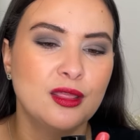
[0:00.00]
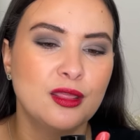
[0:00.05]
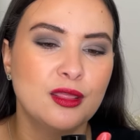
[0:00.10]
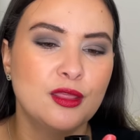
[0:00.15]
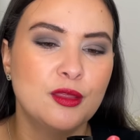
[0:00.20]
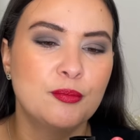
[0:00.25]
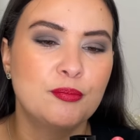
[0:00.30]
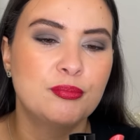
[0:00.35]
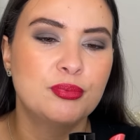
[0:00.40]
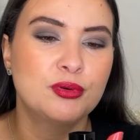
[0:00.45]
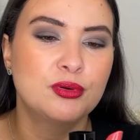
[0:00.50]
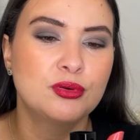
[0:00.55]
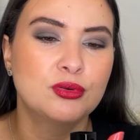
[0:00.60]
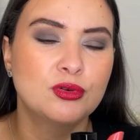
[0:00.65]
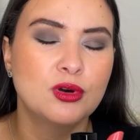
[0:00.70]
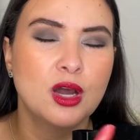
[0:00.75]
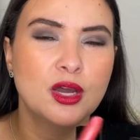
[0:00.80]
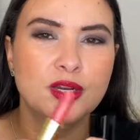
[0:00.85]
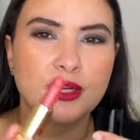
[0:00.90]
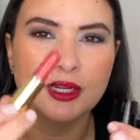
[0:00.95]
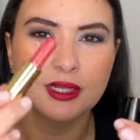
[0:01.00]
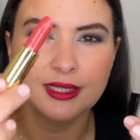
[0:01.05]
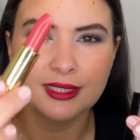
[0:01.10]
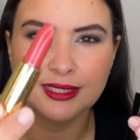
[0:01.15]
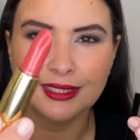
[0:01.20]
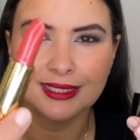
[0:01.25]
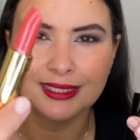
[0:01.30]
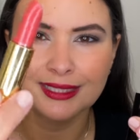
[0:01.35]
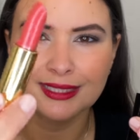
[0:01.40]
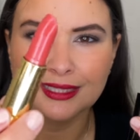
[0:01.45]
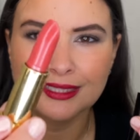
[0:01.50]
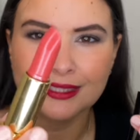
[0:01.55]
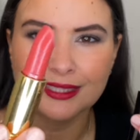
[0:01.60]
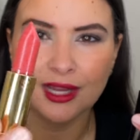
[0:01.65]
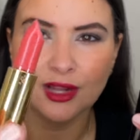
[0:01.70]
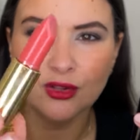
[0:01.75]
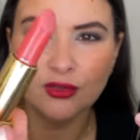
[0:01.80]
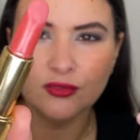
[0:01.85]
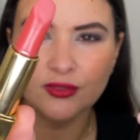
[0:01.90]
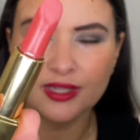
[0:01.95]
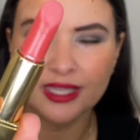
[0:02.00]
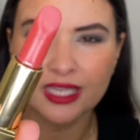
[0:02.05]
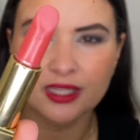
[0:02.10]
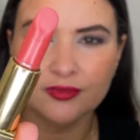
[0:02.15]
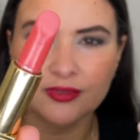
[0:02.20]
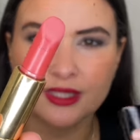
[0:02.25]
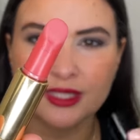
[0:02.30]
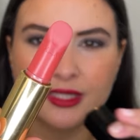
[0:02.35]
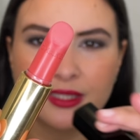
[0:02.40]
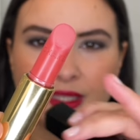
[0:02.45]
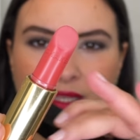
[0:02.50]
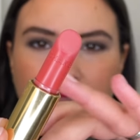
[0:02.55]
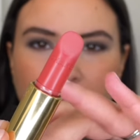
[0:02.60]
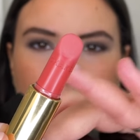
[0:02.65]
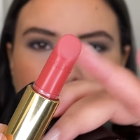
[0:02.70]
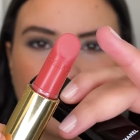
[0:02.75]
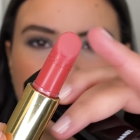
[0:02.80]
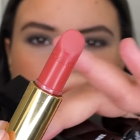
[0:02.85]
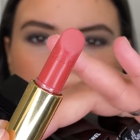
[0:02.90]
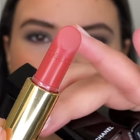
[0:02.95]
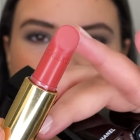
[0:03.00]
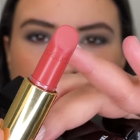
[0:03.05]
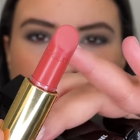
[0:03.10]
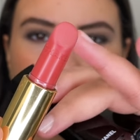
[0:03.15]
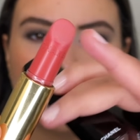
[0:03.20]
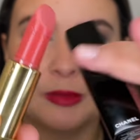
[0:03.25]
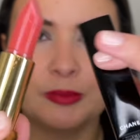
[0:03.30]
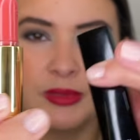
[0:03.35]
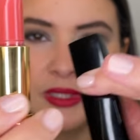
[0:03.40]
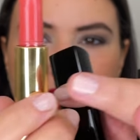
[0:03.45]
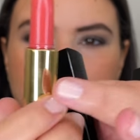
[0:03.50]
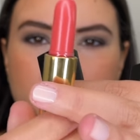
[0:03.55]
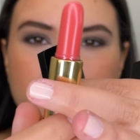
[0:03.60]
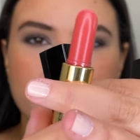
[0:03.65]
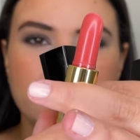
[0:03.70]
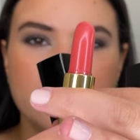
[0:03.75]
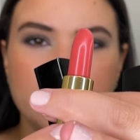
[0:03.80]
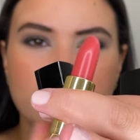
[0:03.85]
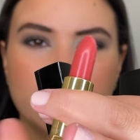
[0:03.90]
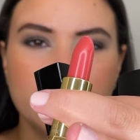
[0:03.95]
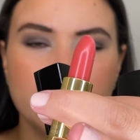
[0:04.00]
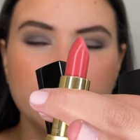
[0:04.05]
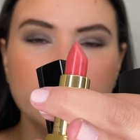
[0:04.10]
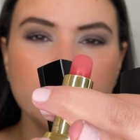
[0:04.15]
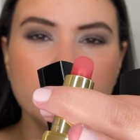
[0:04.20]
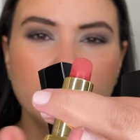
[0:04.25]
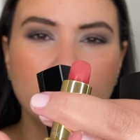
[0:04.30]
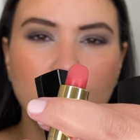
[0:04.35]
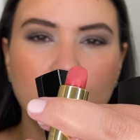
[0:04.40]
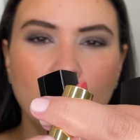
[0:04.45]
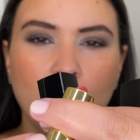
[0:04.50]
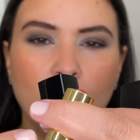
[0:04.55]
the product itself, like if it's this lipstick here,